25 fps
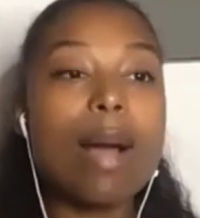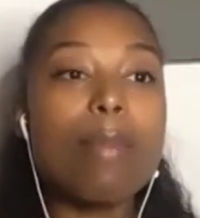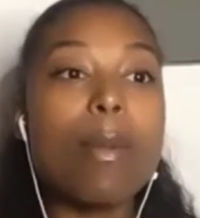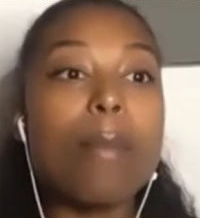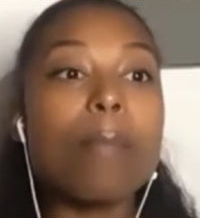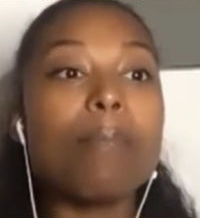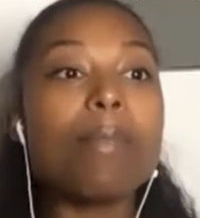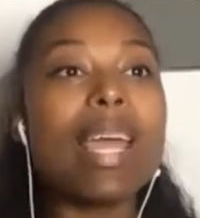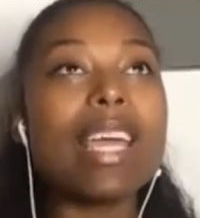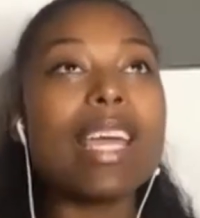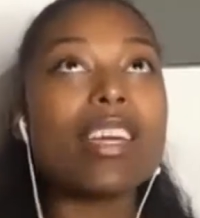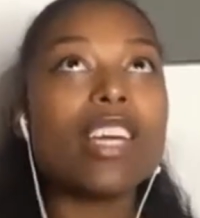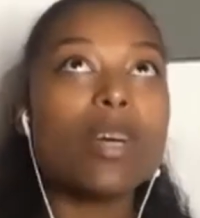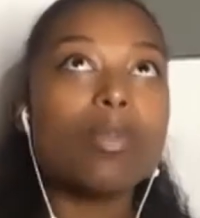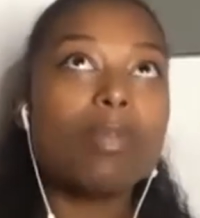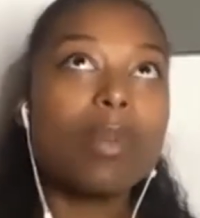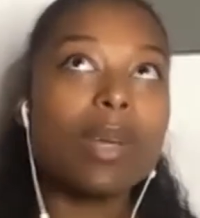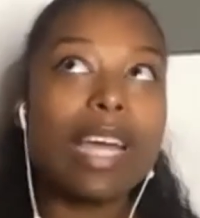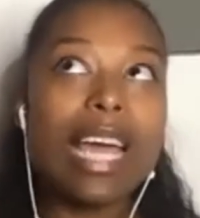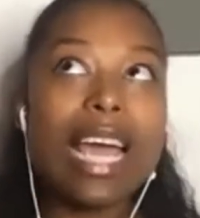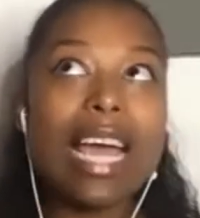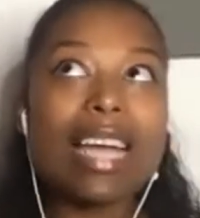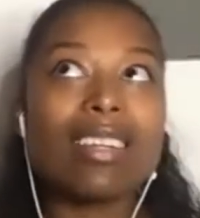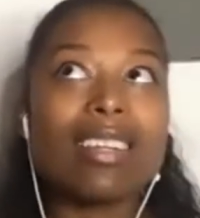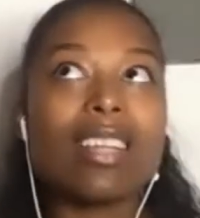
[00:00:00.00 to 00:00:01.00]
make up
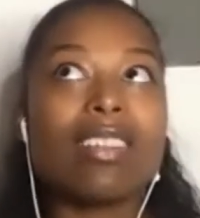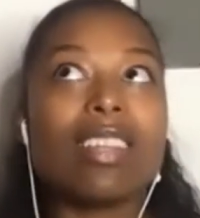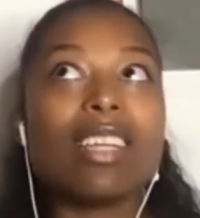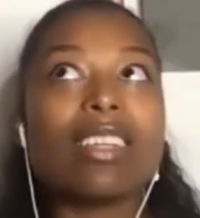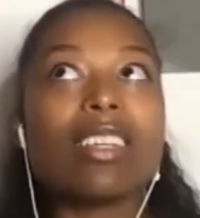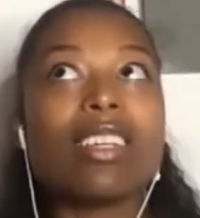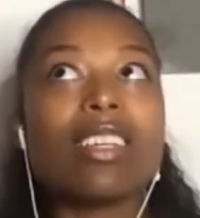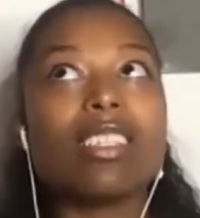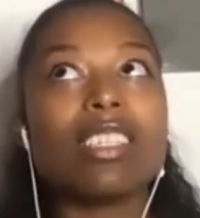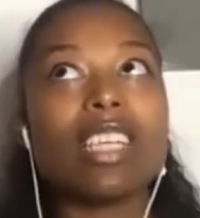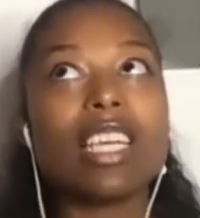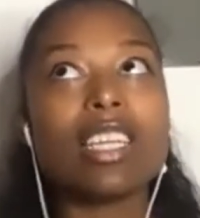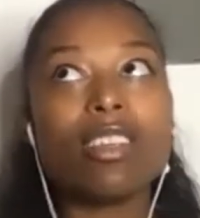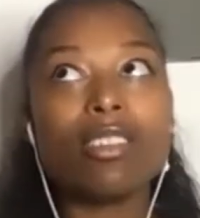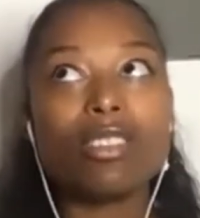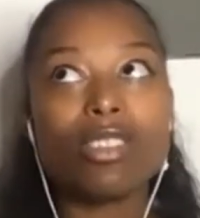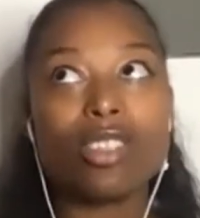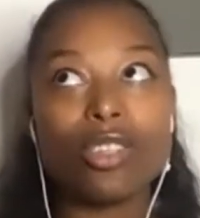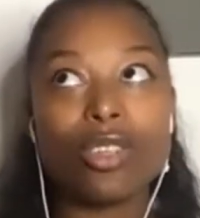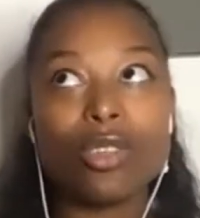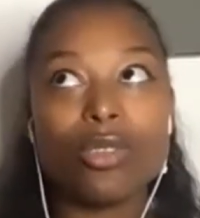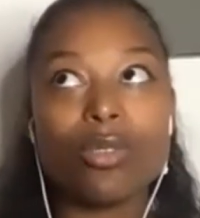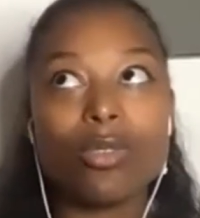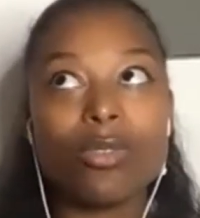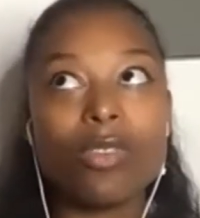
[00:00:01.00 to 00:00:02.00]
again and then continue to
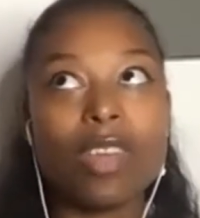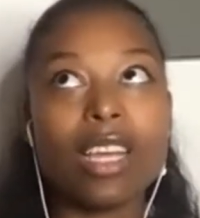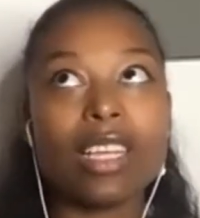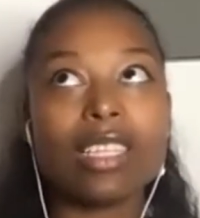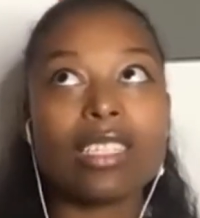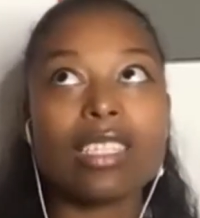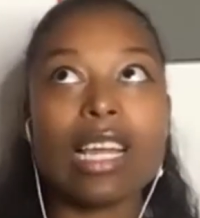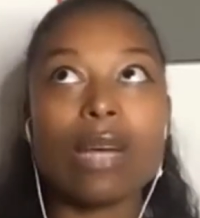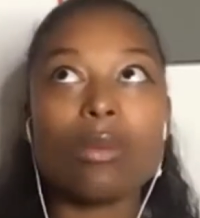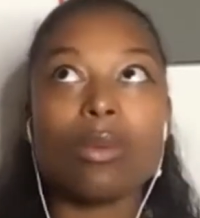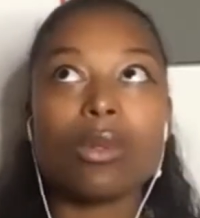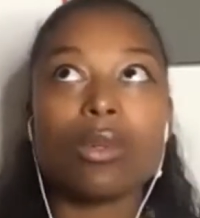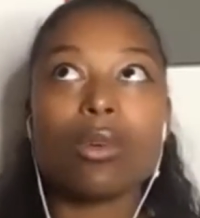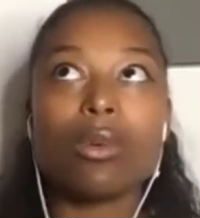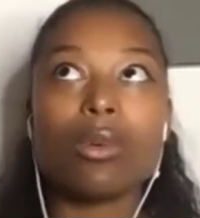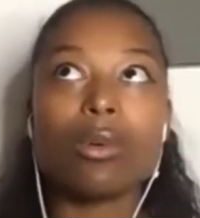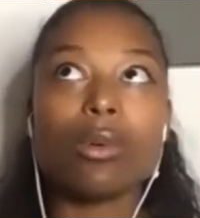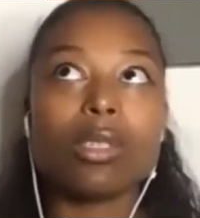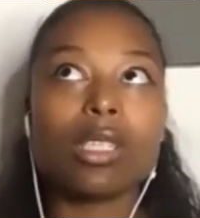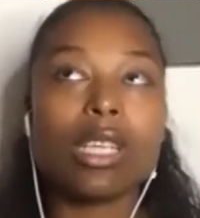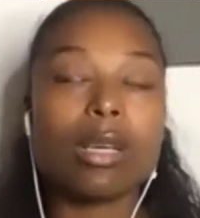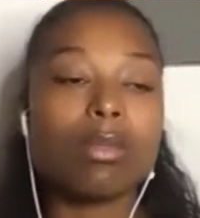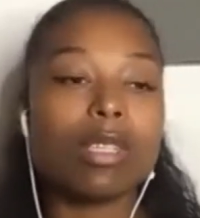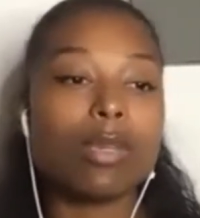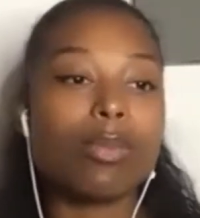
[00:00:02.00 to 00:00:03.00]
do the things that would
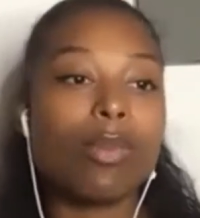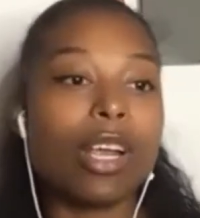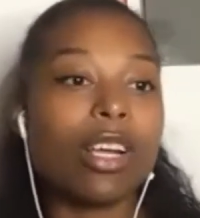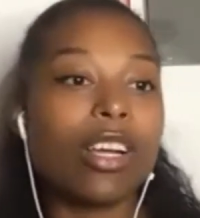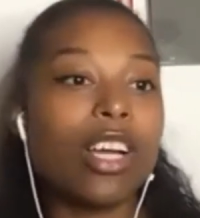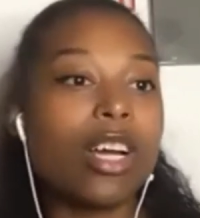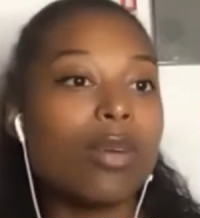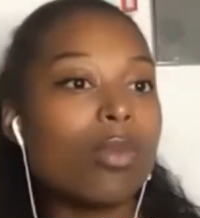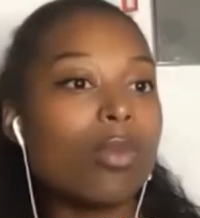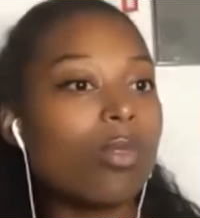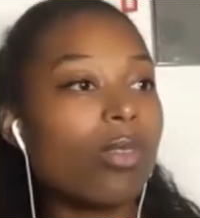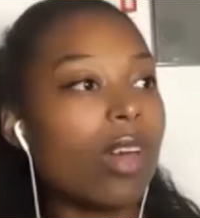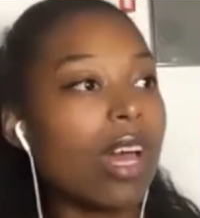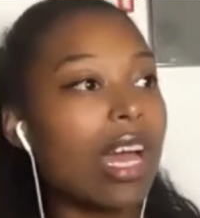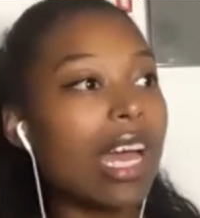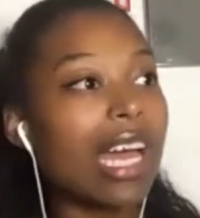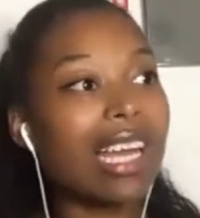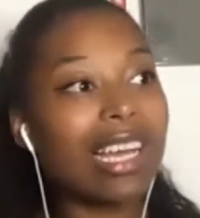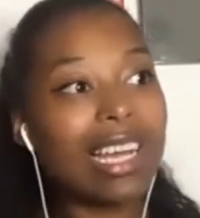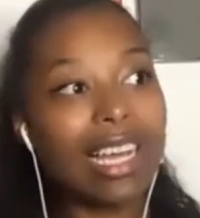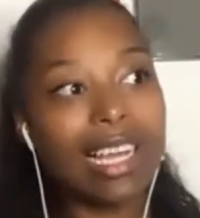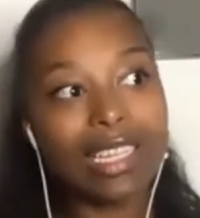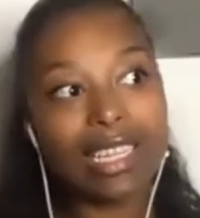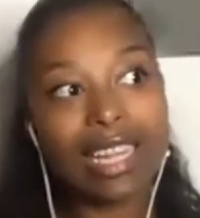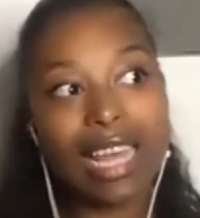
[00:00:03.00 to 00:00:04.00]
cause him to break up with
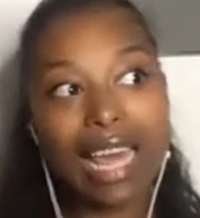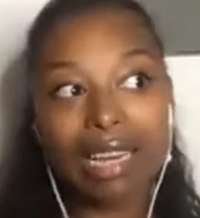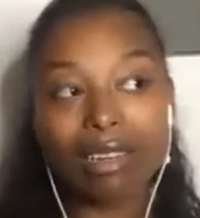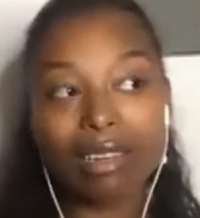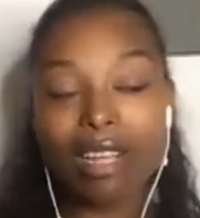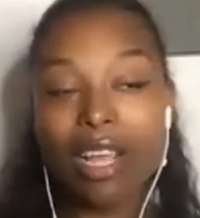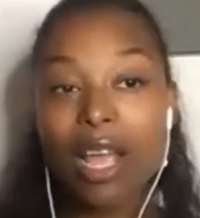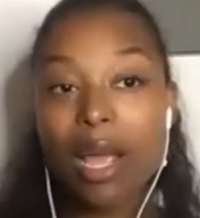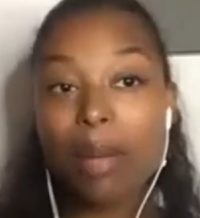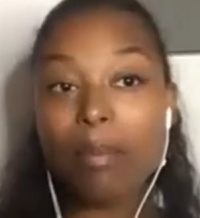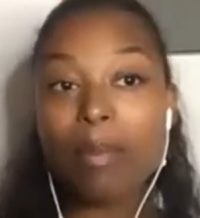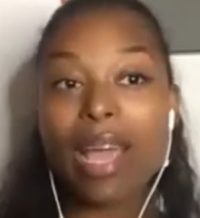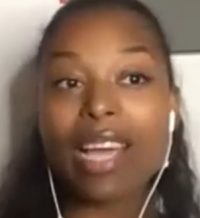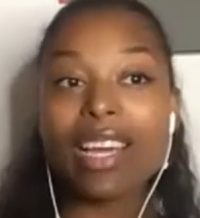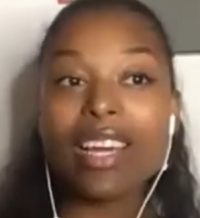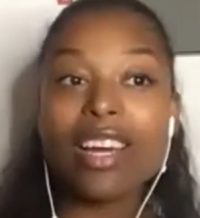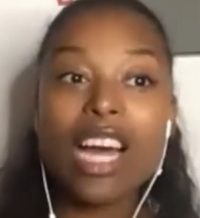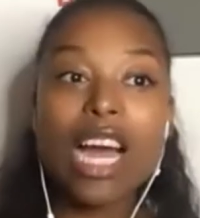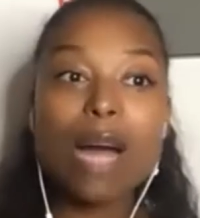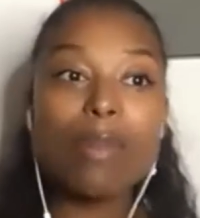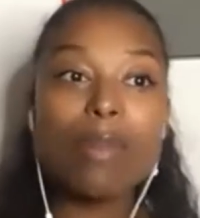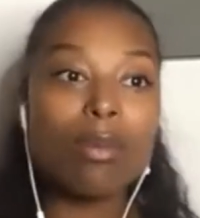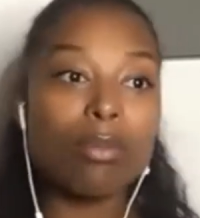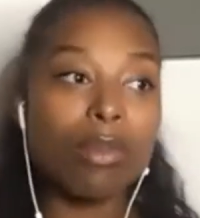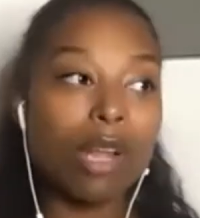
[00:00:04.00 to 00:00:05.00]
her, and then make
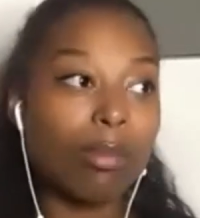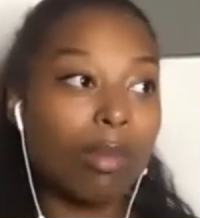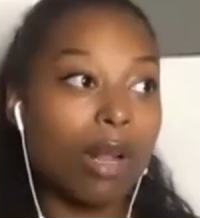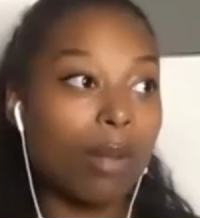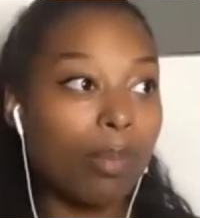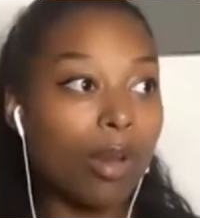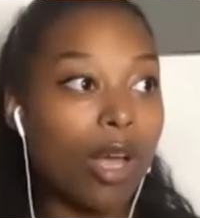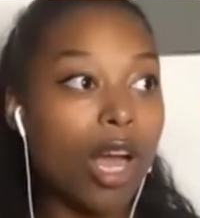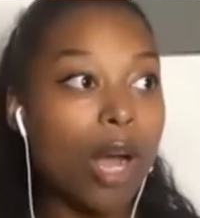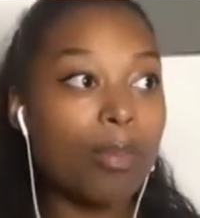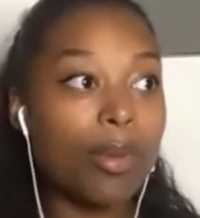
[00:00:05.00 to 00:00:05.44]
up and blah, blah, blah.